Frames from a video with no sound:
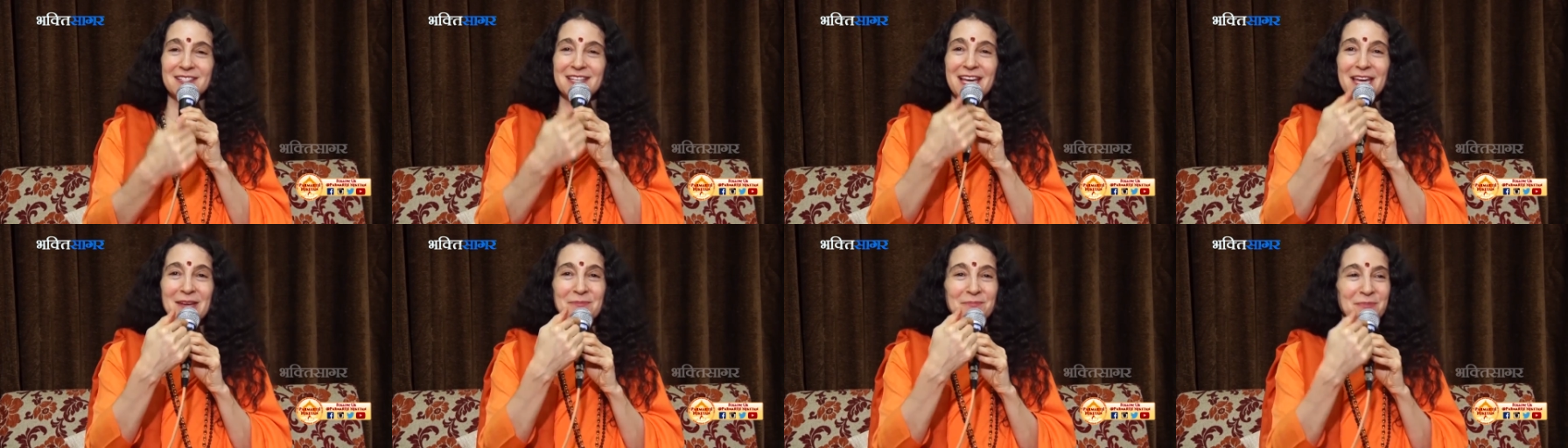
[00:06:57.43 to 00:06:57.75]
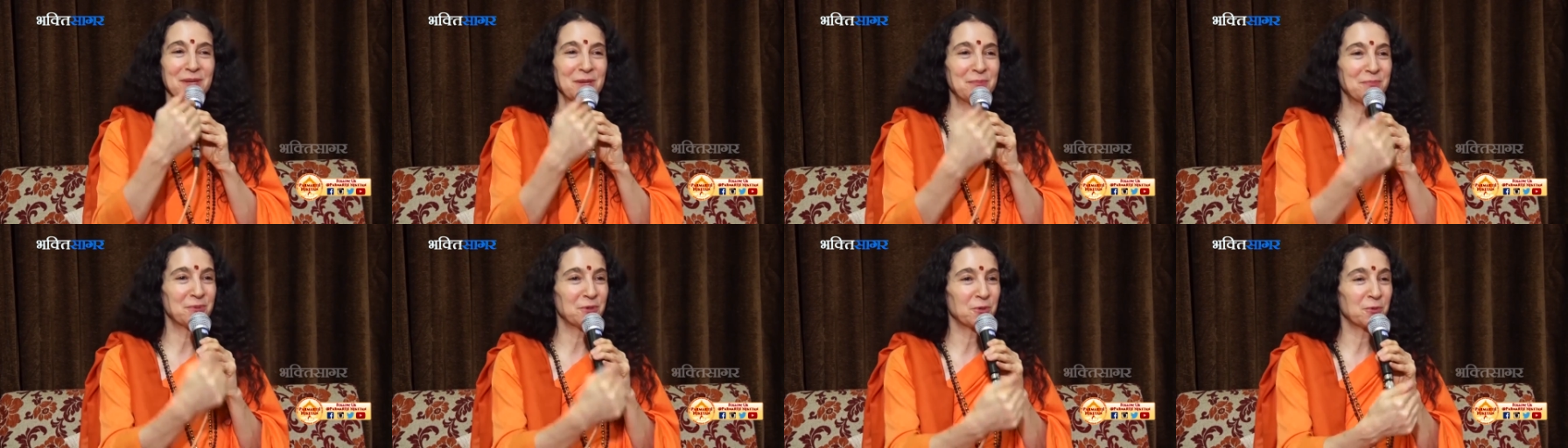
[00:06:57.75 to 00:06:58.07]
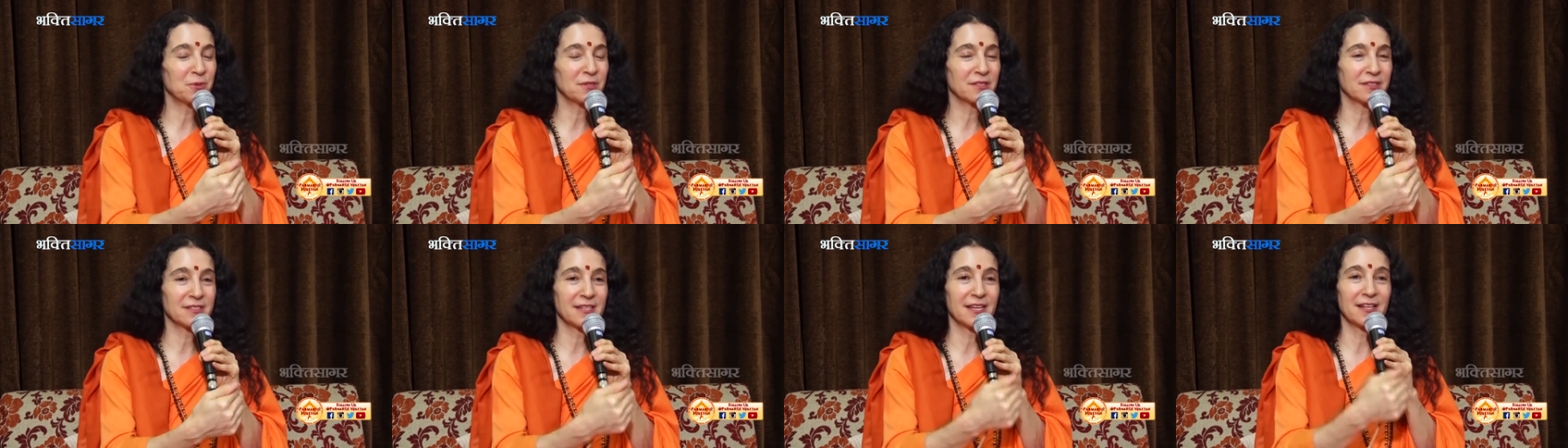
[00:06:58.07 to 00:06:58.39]
10 people
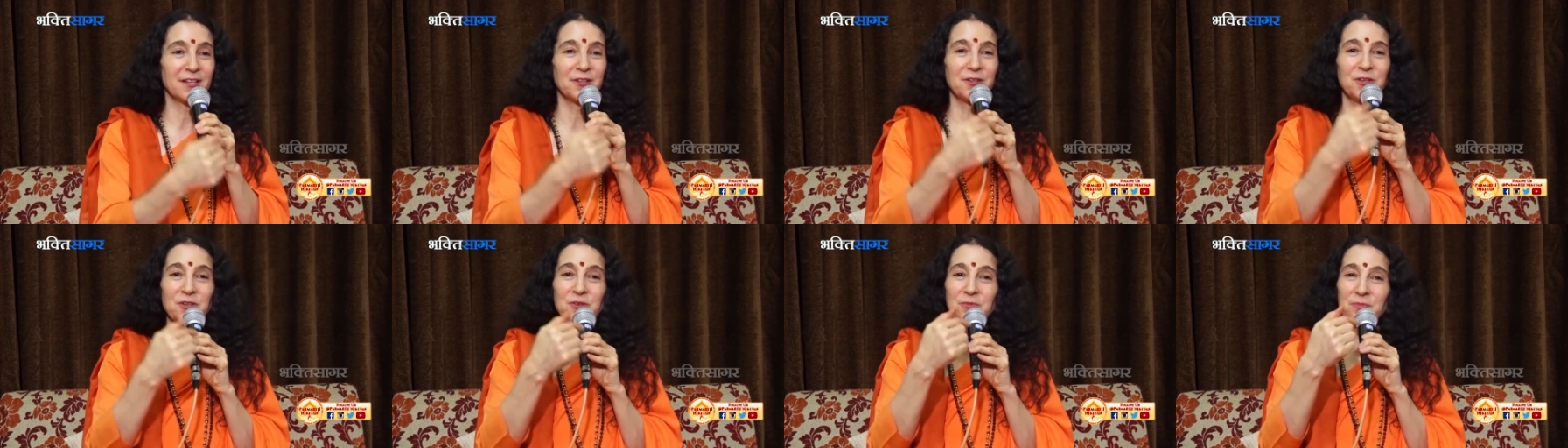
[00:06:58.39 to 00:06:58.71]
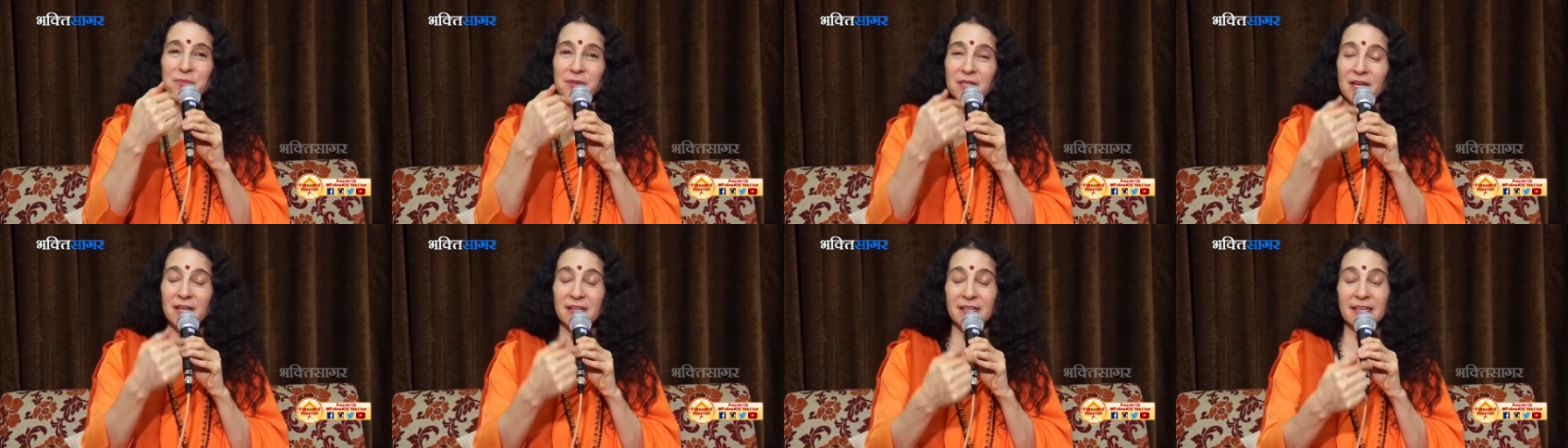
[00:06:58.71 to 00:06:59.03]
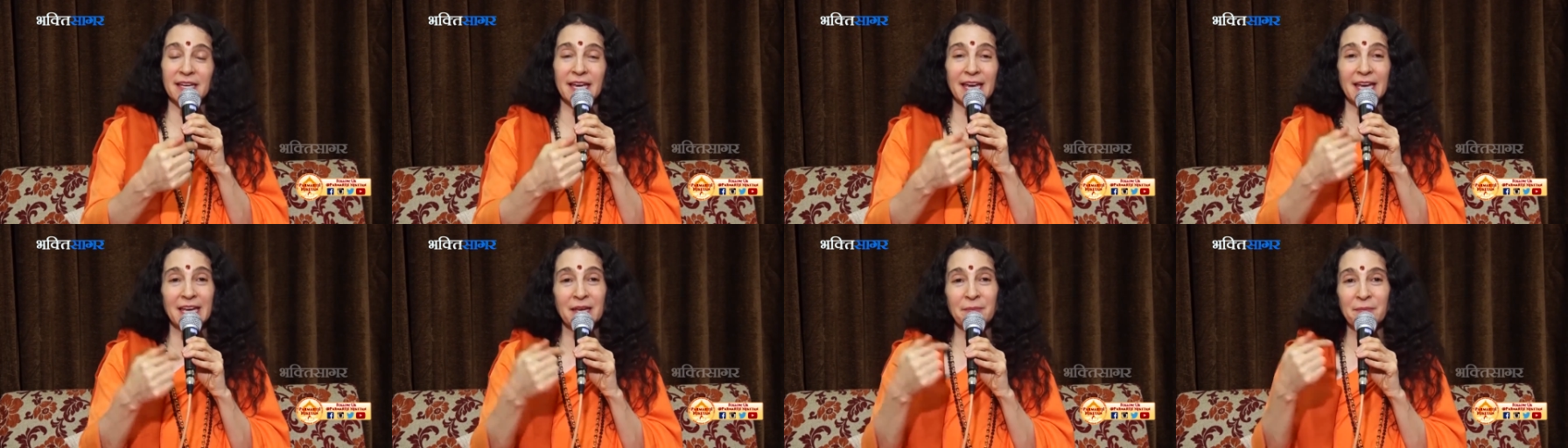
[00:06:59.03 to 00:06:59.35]
will tell you
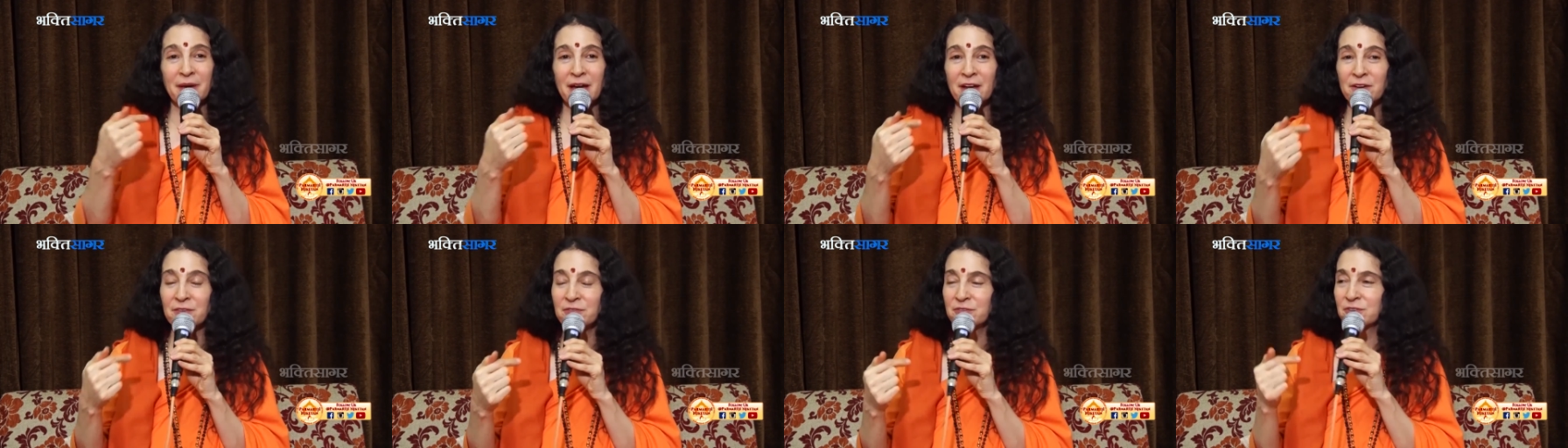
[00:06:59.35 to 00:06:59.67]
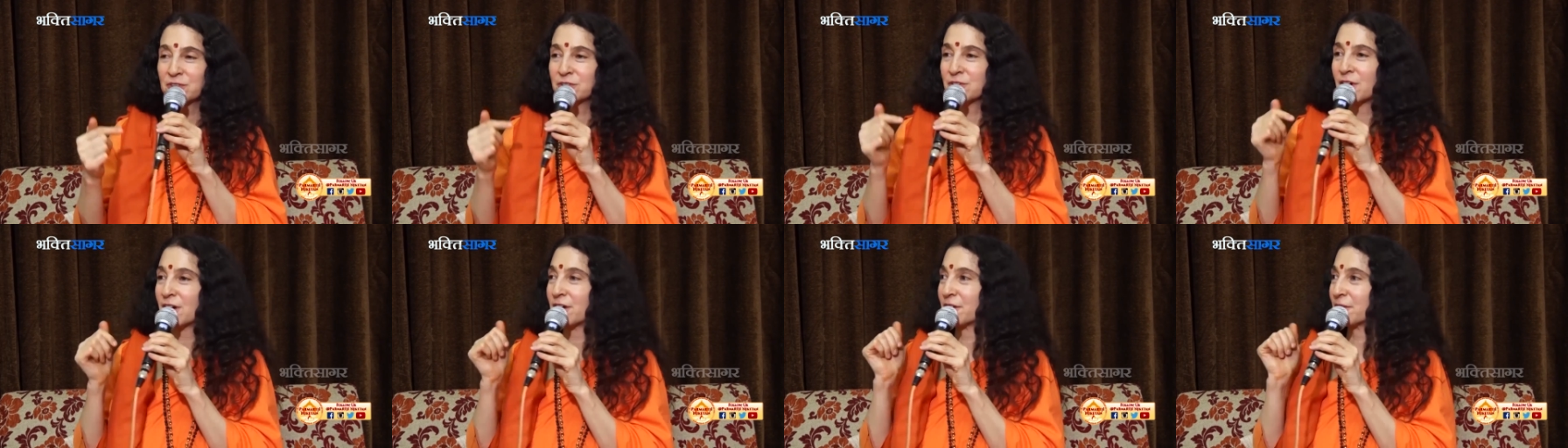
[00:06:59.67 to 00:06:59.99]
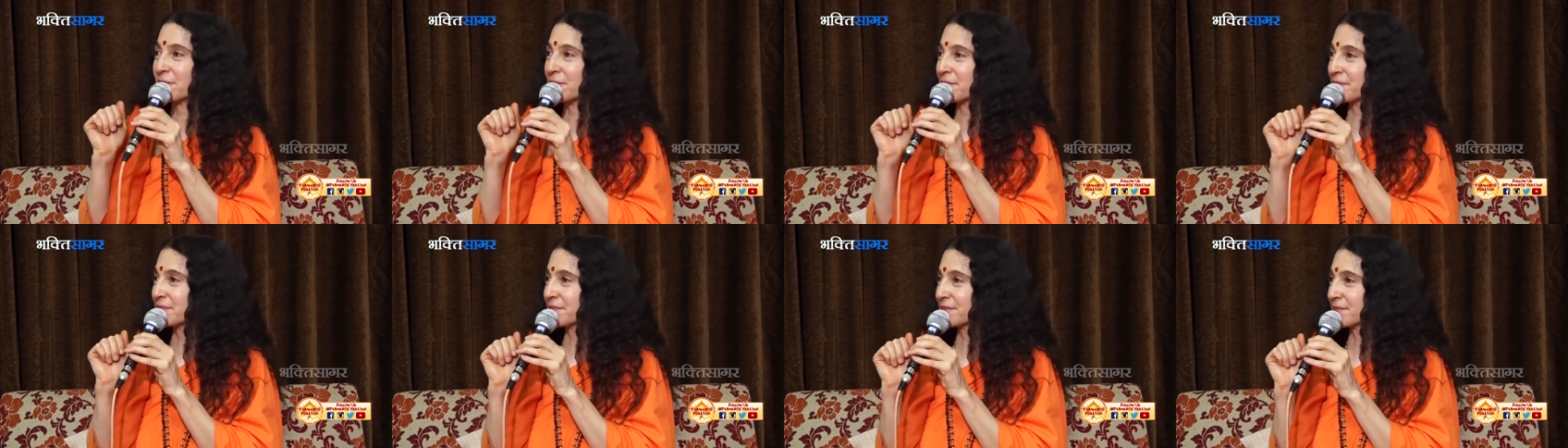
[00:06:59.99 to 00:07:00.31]
blood came out of her
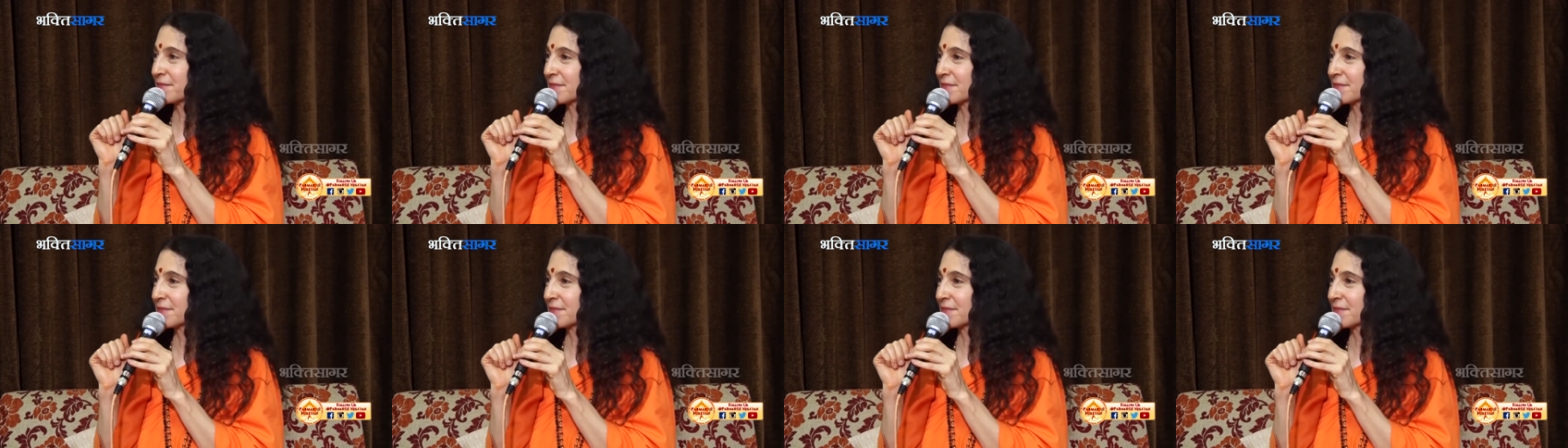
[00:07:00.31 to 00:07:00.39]
arm.